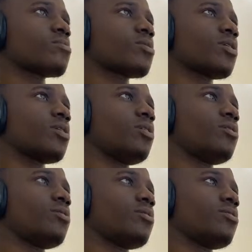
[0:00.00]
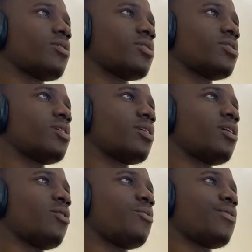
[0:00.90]
Okay, you can see that
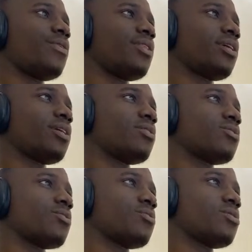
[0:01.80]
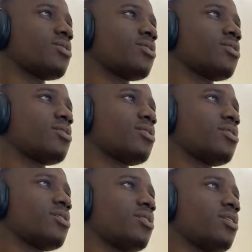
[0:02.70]
now we're in the kill zones.
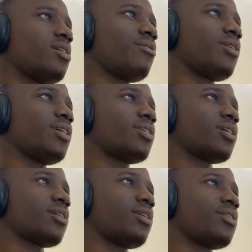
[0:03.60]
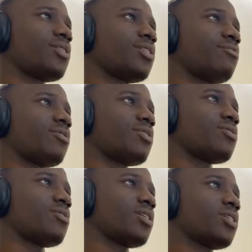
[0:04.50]
Now we get a clear shift in
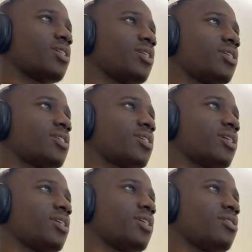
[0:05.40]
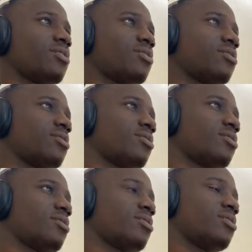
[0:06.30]
structure inside here.
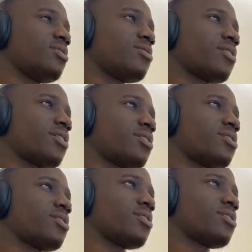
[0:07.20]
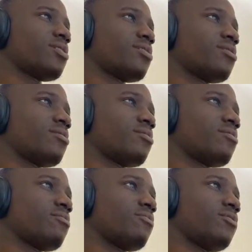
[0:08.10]
As you can see,
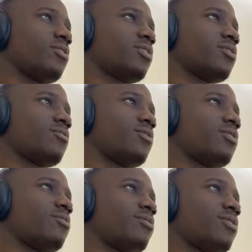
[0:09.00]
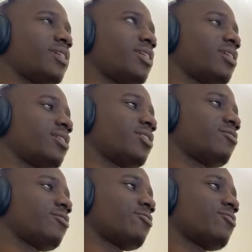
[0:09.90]
we've got a very clear shift
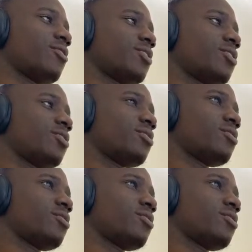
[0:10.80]
of structure.